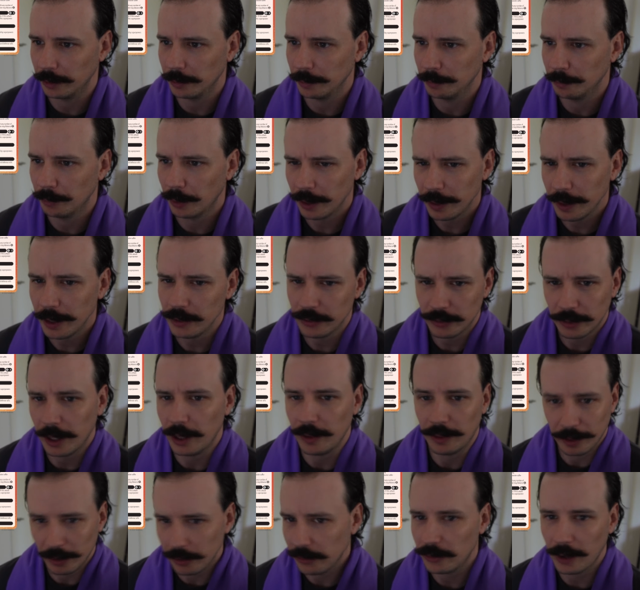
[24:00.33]
but I think
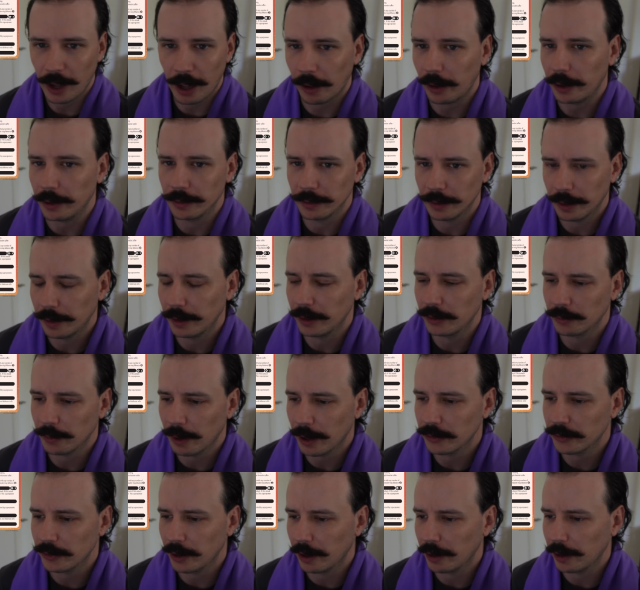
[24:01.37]
he's solid. I think he's
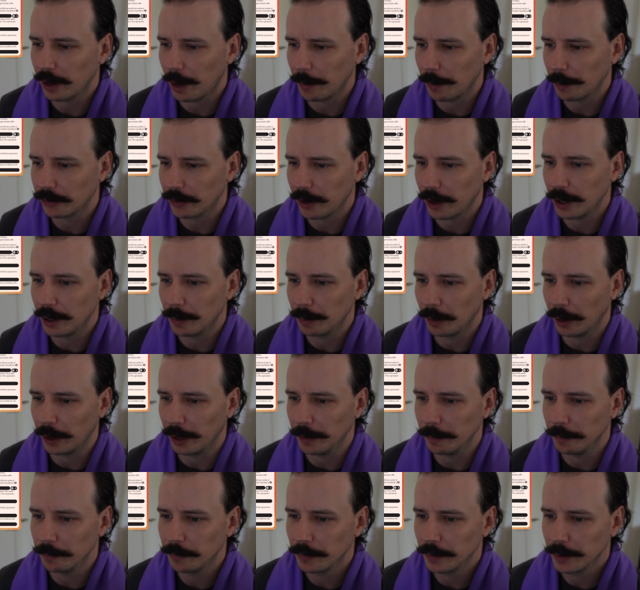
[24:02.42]
rock solid. I'm excited to play
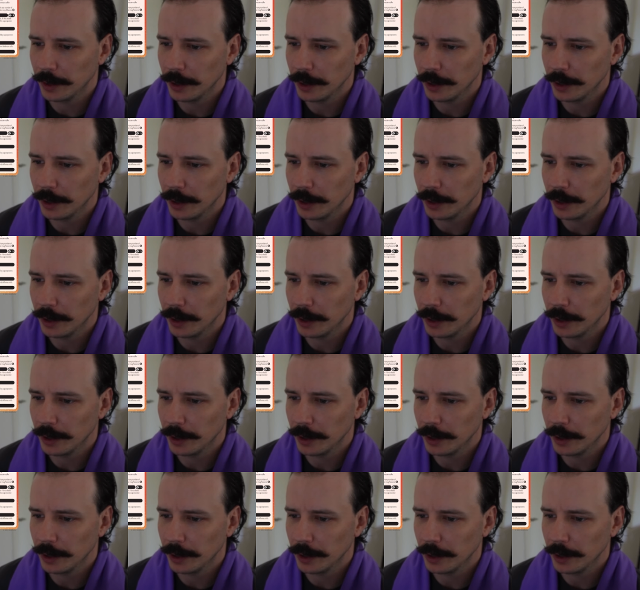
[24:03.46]
him.